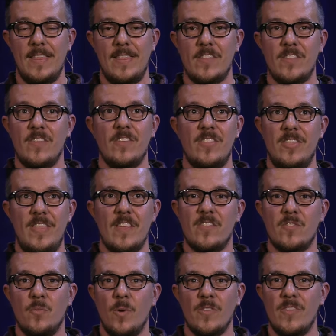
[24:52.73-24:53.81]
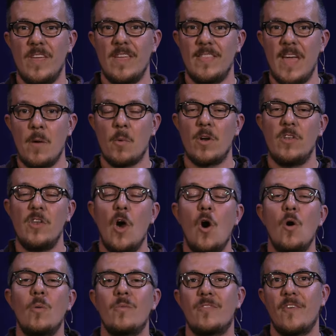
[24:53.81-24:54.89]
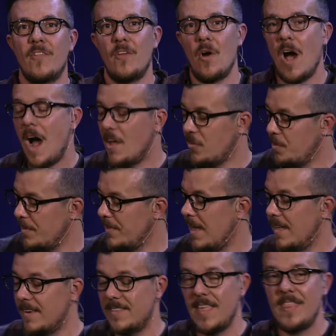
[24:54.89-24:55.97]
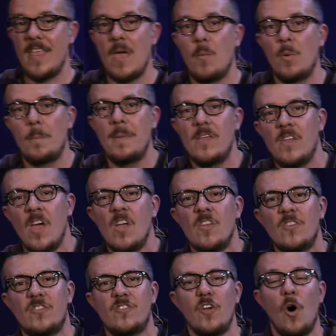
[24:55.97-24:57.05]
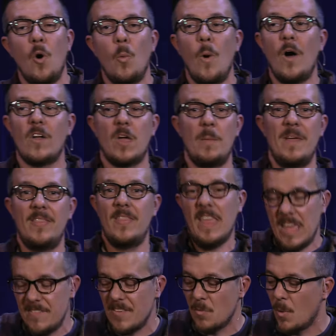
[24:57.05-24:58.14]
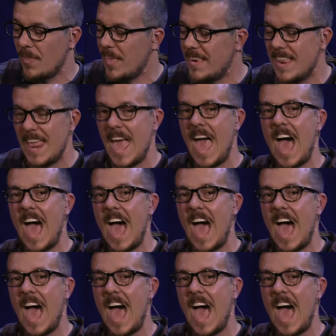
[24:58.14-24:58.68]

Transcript: This is this was it. They were known for their hospitality that they would be so welcoming even when they didn't